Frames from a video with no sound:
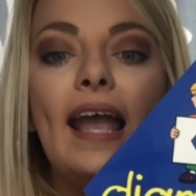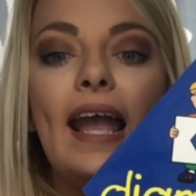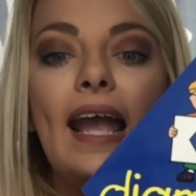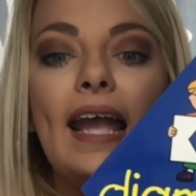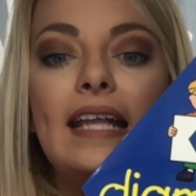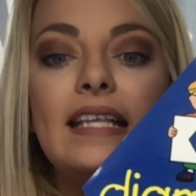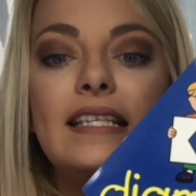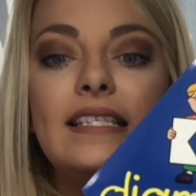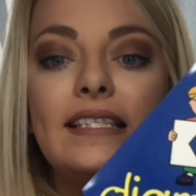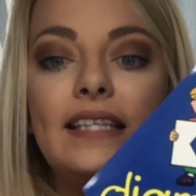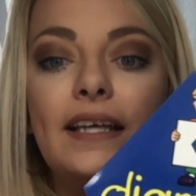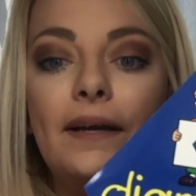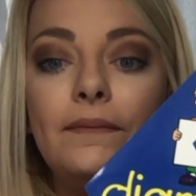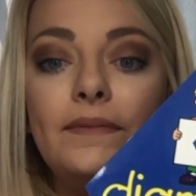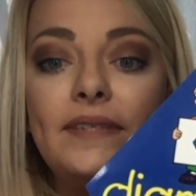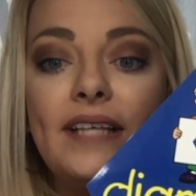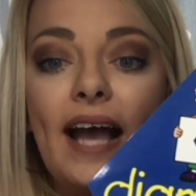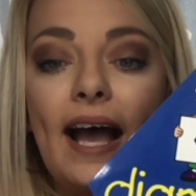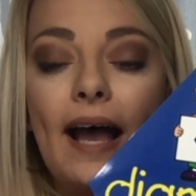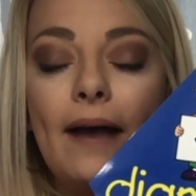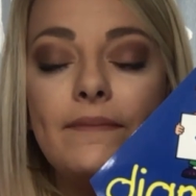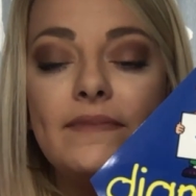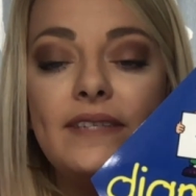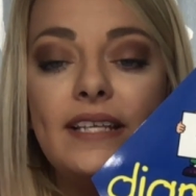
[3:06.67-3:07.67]
And
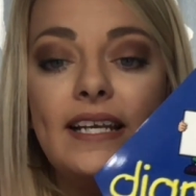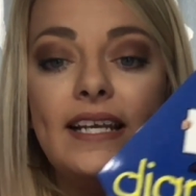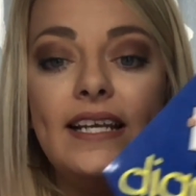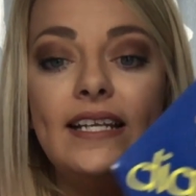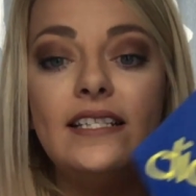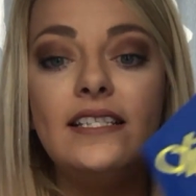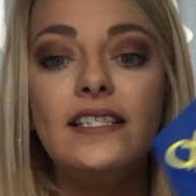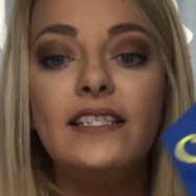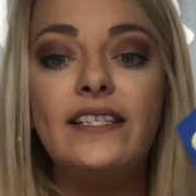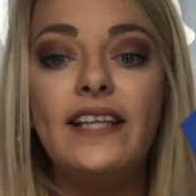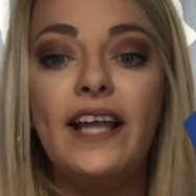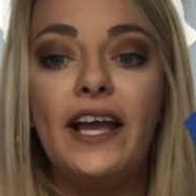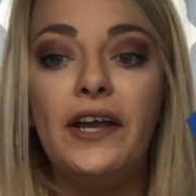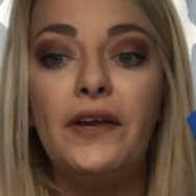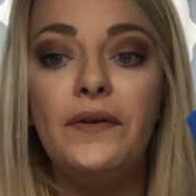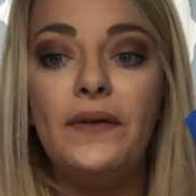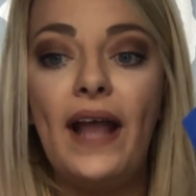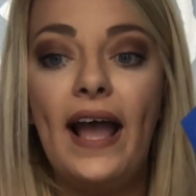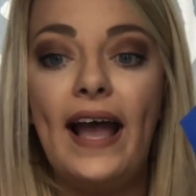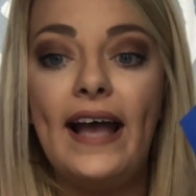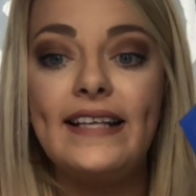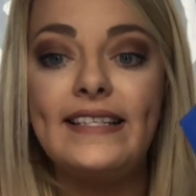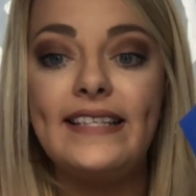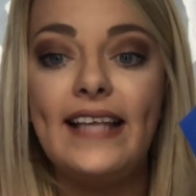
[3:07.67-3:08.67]
sometimes it's known
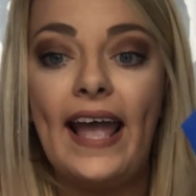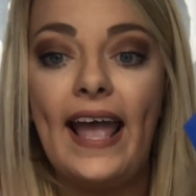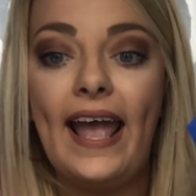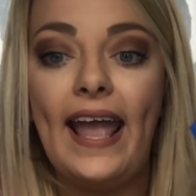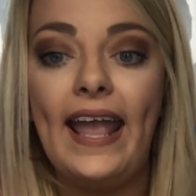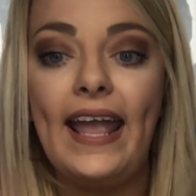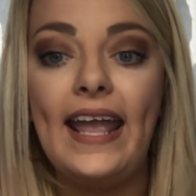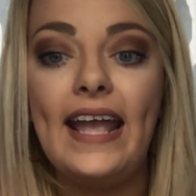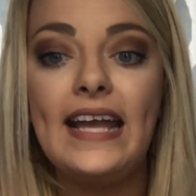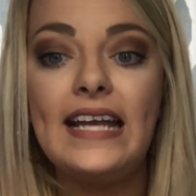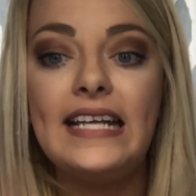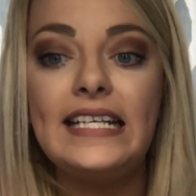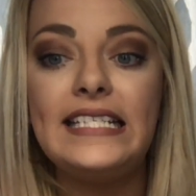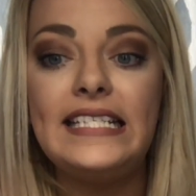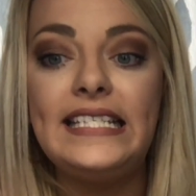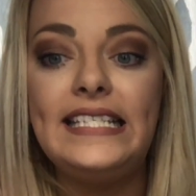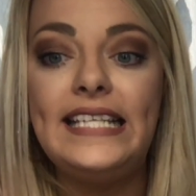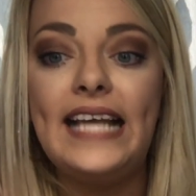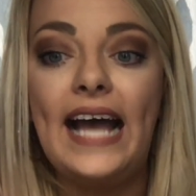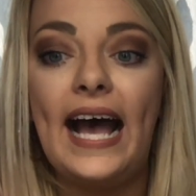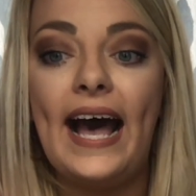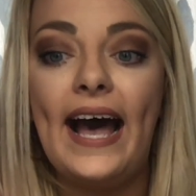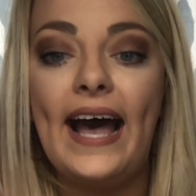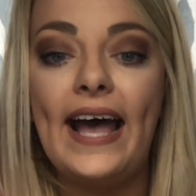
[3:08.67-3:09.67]
as a
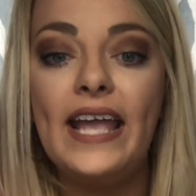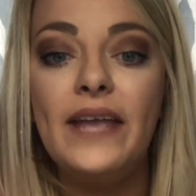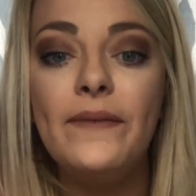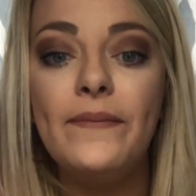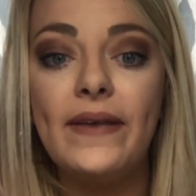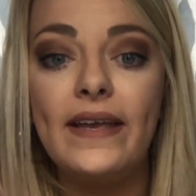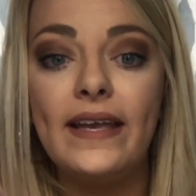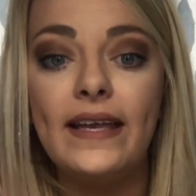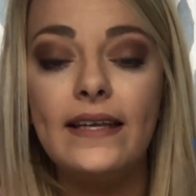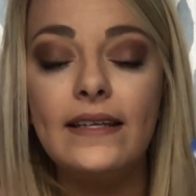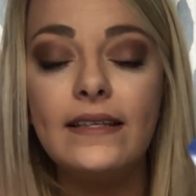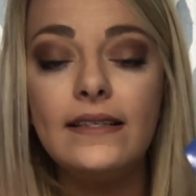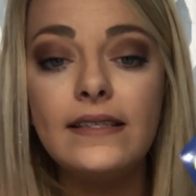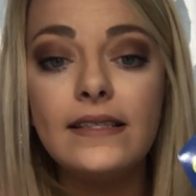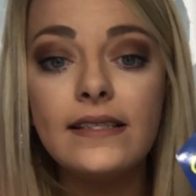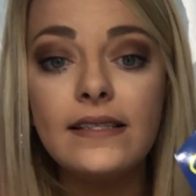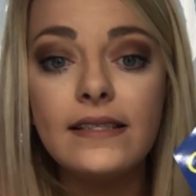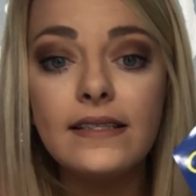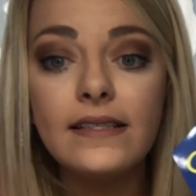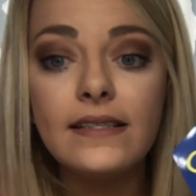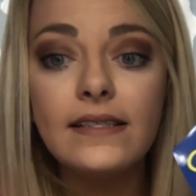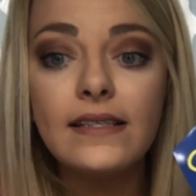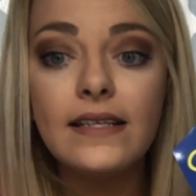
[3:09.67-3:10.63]
diamond,